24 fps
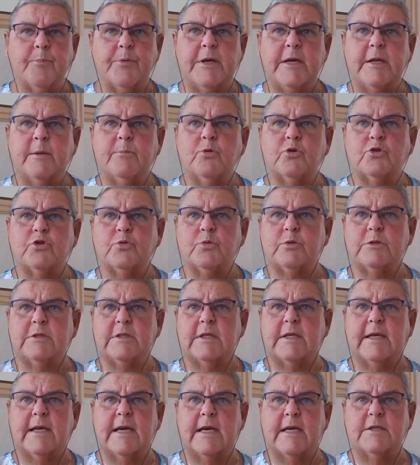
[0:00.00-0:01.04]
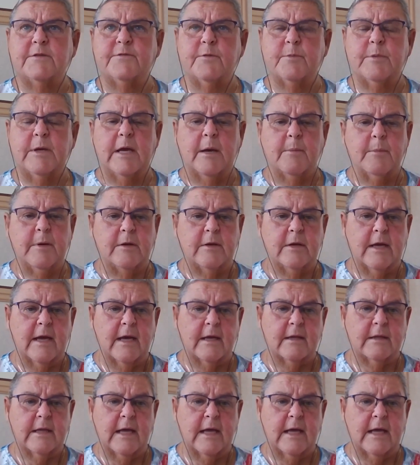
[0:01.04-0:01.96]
that pretty much was the case for me. I mean,